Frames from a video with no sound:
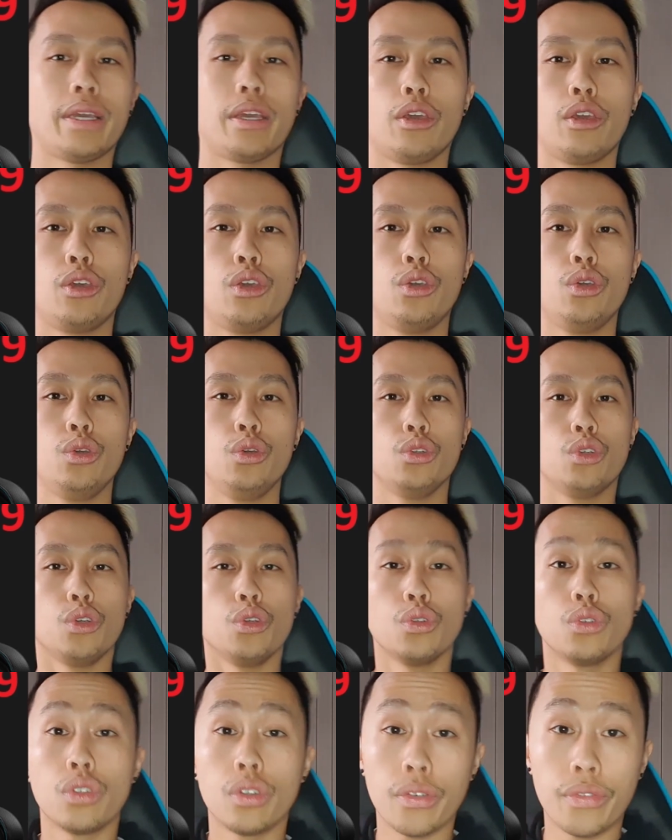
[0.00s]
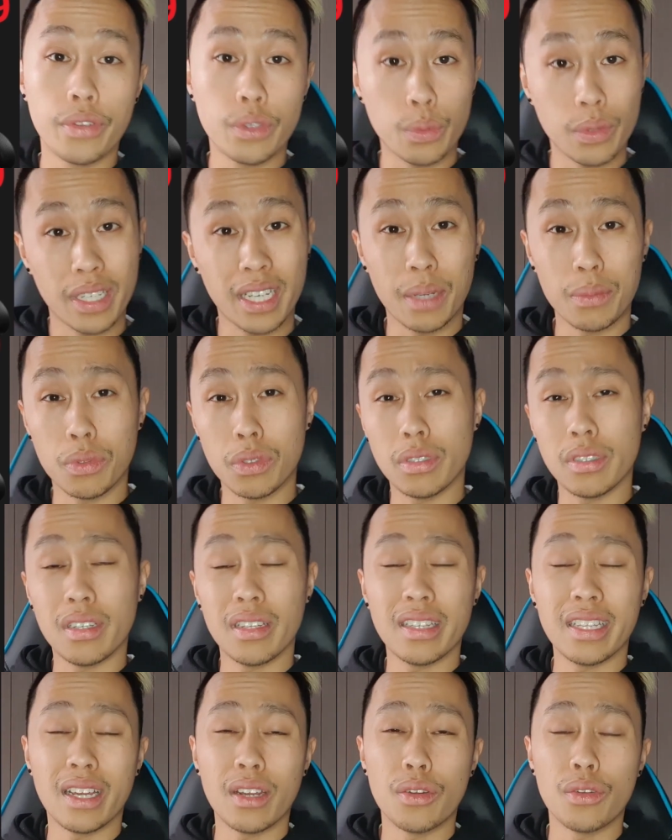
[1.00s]
a huge difference when it comes to
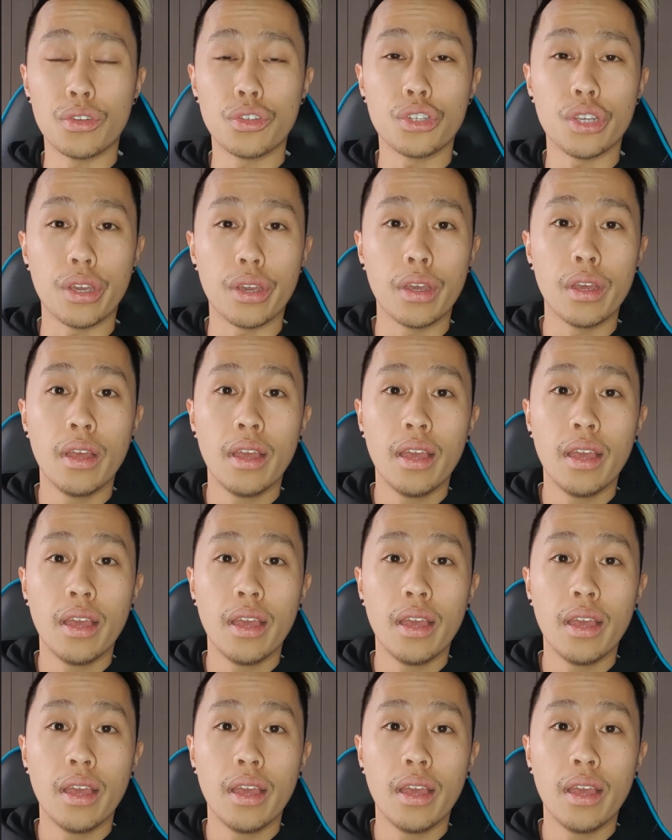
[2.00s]
sitting down on a chair.